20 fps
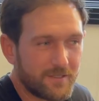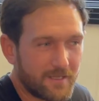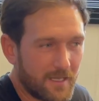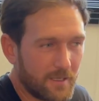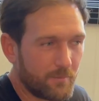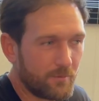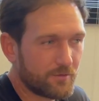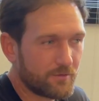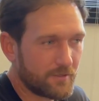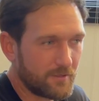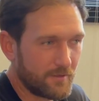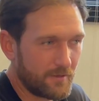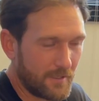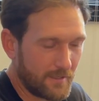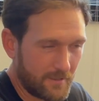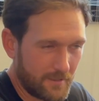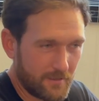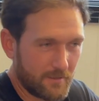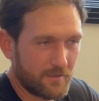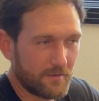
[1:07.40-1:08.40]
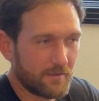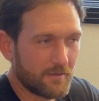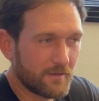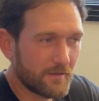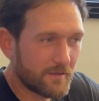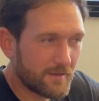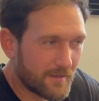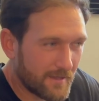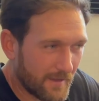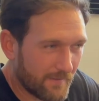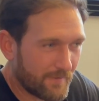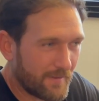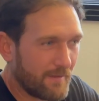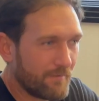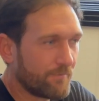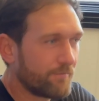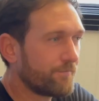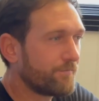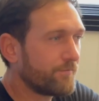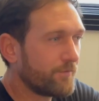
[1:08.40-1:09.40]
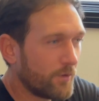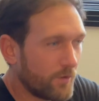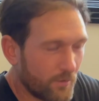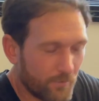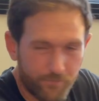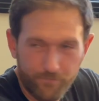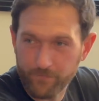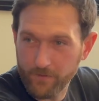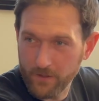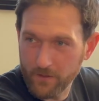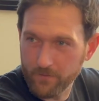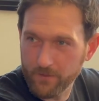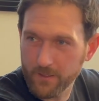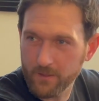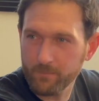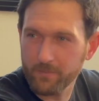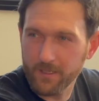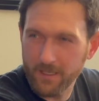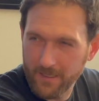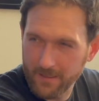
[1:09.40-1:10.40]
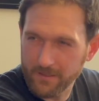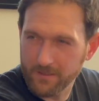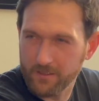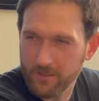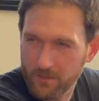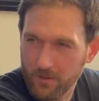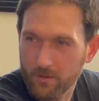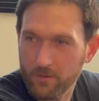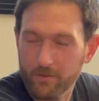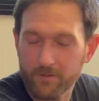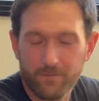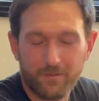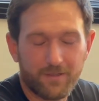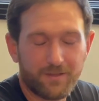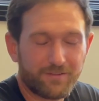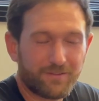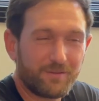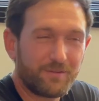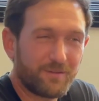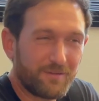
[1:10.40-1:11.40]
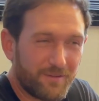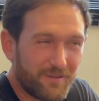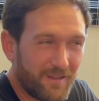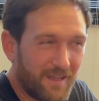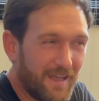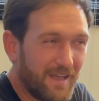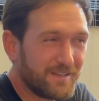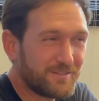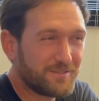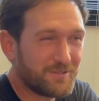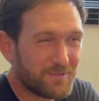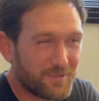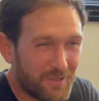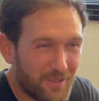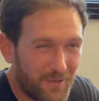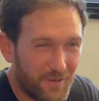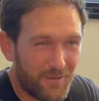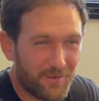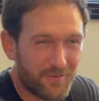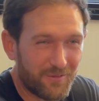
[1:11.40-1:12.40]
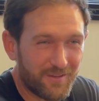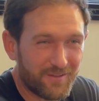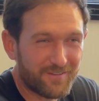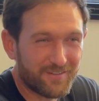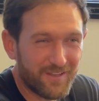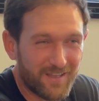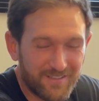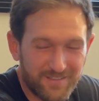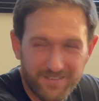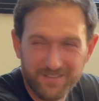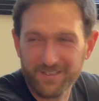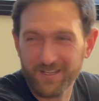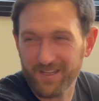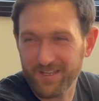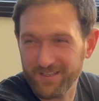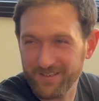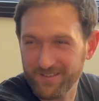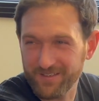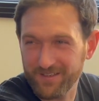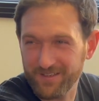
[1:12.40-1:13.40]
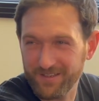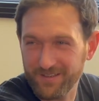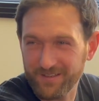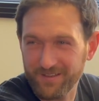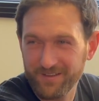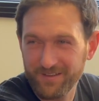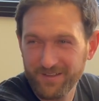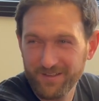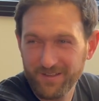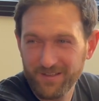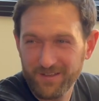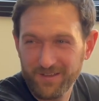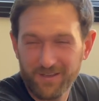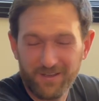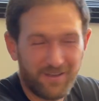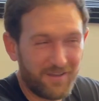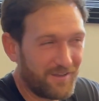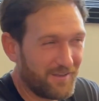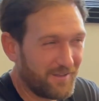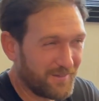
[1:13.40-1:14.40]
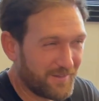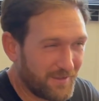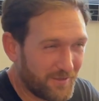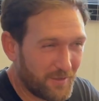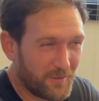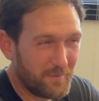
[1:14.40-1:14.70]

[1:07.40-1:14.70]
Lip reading: able to like get that full feeling, but because as you know, the session ended a little